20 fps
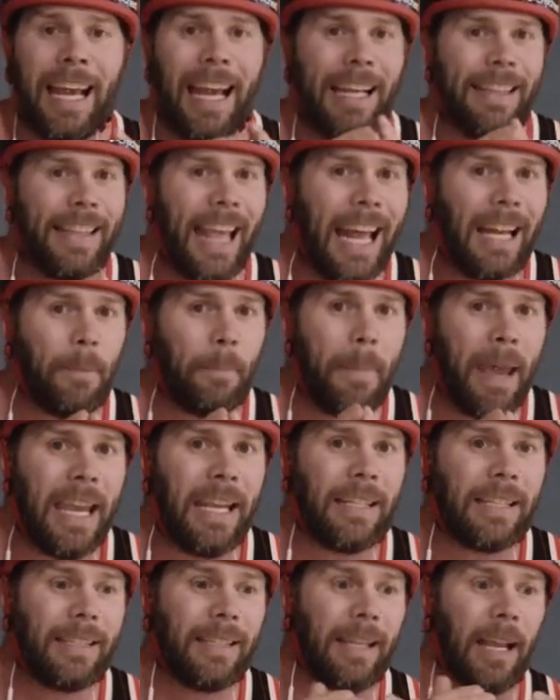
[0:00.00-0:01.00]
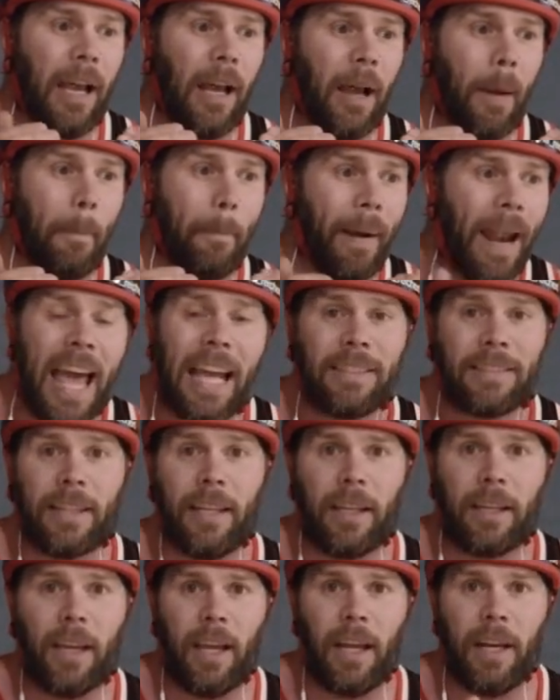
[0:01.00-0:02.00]
And that makes the
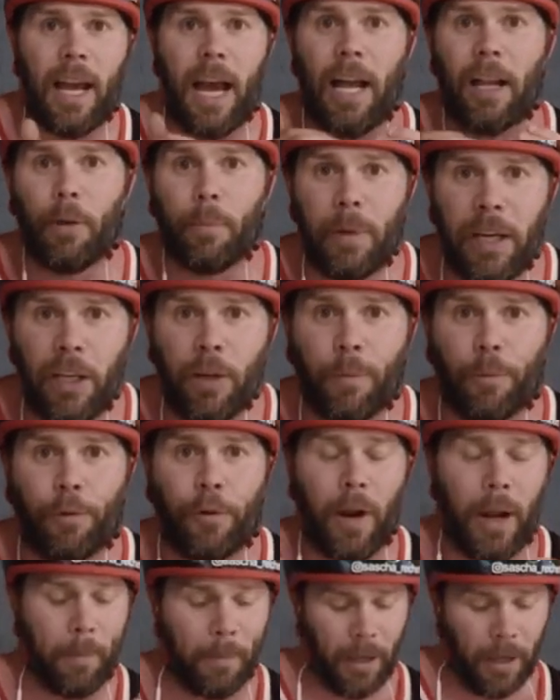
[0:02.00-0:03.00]
plastic in an aluminium frame.